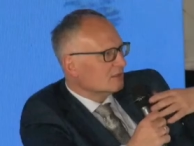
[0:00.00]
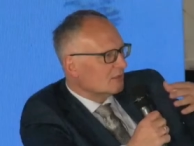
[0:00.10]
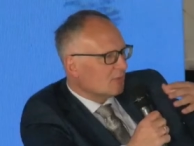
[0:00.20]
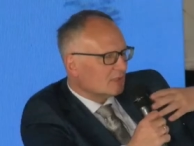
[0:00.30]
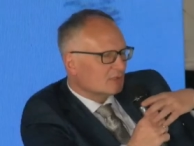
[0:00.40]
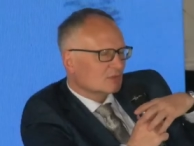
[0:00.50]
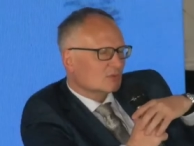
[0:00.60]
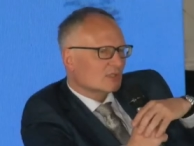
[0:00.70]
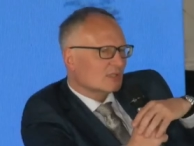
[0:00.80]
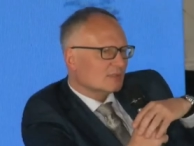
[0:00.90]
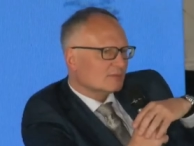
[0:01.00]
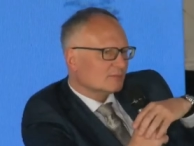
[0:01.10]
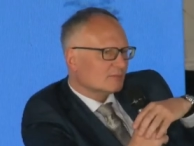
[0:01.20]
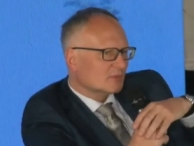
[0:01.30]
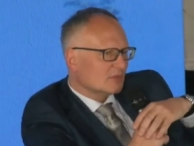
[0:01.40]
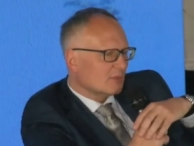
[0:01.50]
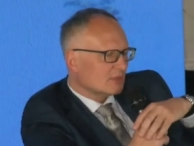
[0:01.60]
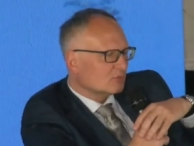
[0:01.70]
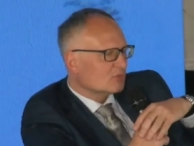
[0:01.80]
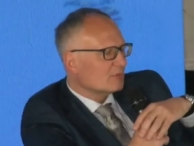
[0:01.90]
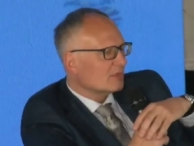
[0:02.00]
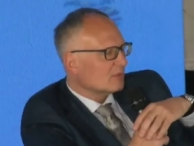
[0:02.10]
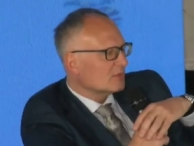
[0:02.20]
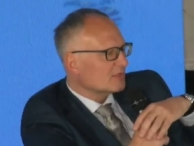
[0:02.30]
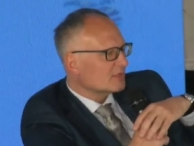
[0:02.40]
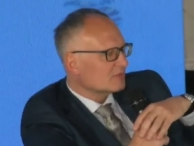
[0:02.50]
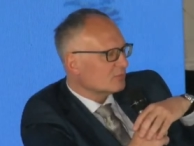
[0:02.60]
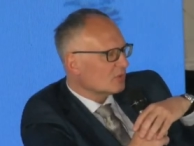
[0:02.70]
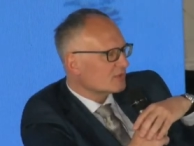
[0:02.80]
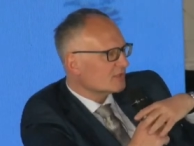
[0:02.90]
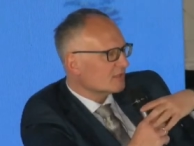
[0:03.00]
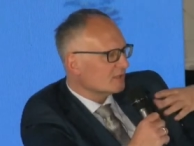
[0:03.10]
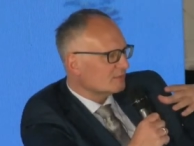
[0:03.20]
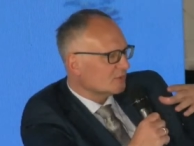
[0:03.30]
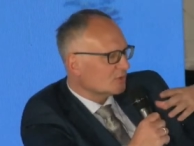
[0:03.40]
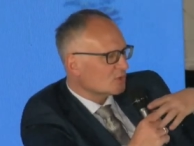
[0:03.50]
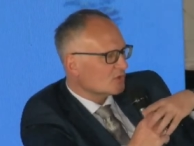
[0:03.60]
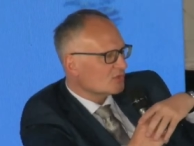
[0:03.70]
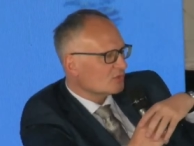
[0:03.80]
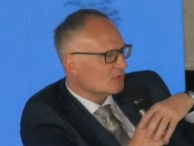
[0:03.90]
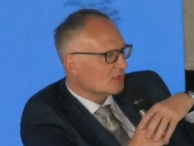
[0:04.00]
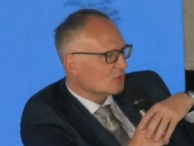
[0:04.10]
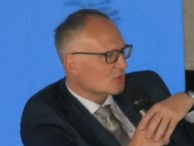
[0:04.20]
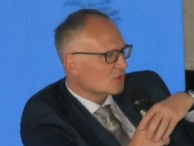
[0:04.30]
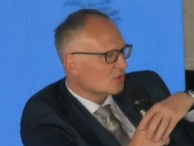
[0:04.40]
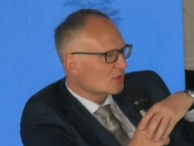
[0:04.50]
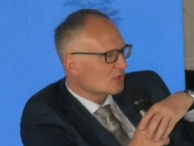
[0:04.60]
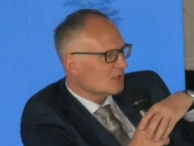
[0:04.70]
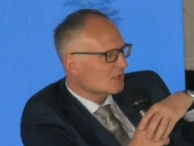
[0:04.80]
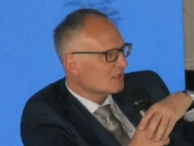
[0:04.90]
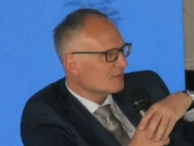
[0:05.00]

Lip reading: This reminds me of the debate which had place in Poland